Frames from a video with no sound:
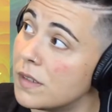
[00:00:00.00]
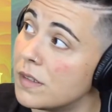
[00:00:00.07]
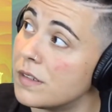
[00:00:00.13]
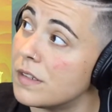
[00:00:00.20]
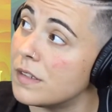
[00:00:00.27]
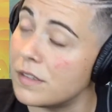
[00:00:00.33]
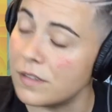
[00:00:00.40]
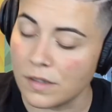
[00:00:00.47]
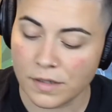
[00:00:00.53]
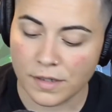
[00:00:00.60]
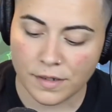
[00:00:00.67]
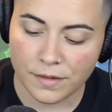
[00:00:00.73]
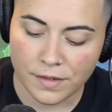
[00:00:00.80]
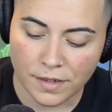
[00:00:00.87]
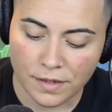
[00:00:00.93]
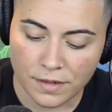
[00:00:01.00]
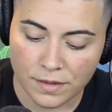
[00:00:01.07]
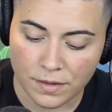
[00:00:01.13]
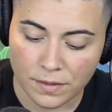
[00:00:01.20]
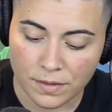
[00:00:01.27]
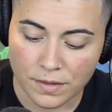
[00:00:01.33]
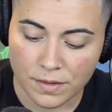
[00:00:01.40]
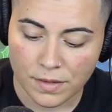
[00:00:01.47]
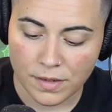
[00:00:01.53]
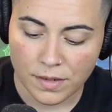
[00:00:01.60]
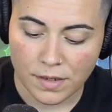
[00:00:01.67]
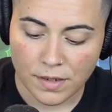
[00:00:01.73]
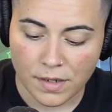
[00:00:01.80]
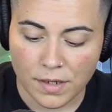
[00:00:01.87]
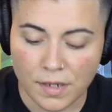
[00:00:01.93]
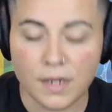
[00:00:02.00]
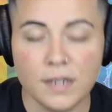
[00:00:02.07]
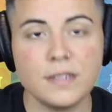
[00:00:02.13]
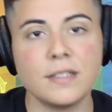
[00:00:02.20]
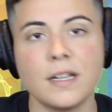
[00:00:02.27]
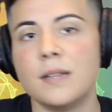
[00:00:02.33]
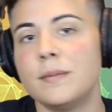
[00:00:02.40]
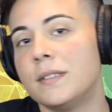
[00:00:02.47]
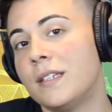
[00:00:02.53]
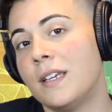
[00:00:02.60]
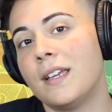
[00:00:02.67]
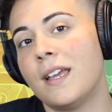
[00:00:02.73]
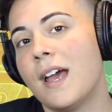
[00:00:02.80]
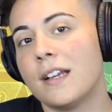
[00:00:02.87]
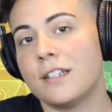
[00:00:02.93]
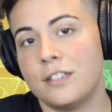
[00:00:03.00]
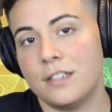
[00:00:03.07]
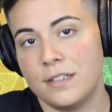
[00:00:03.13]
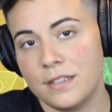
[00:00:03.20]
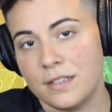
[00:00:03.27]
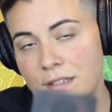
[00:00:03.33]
Is the sun out yet? No. It's time to take action.